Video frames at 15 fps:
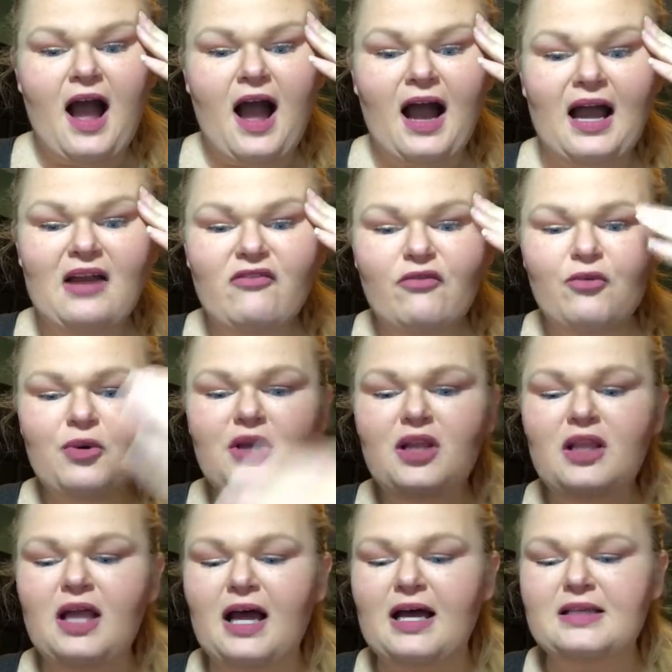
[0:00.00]
I've
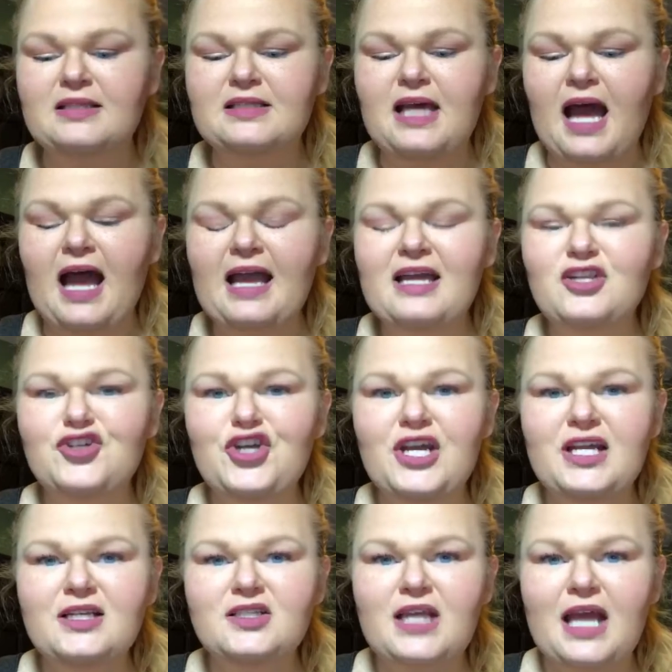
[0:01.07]
realized that I can
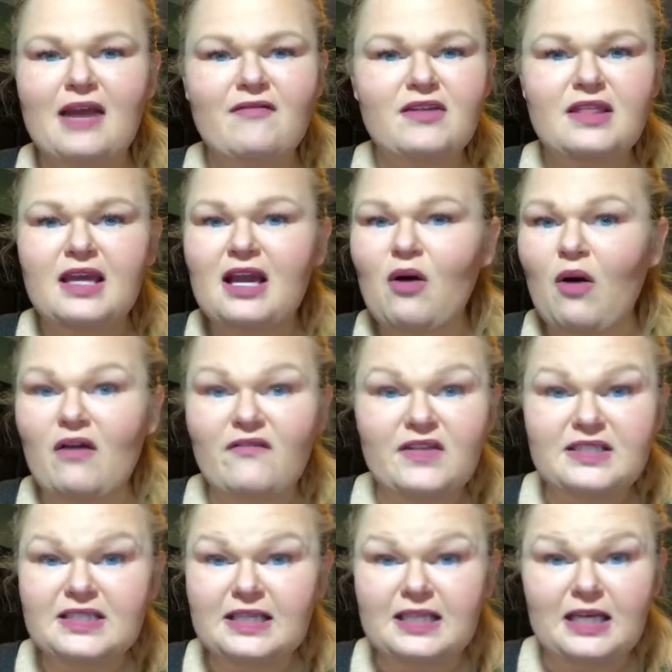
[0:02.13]
change everything I want
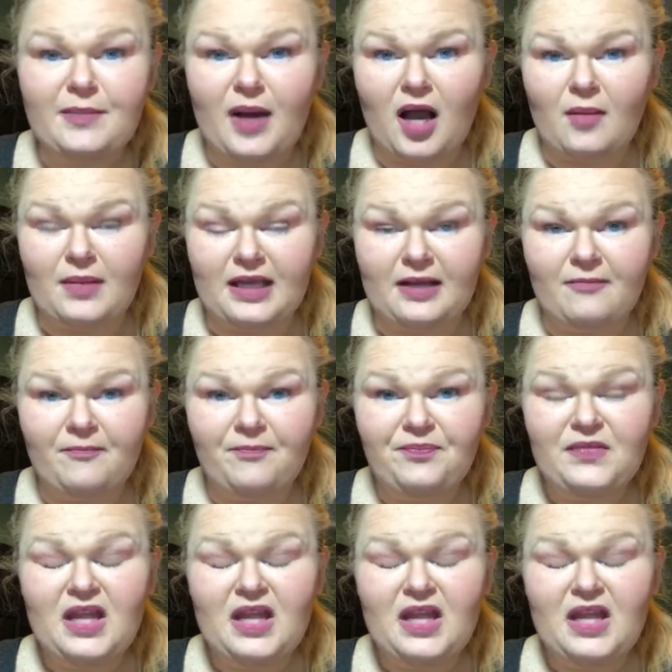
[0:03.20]
physically about me.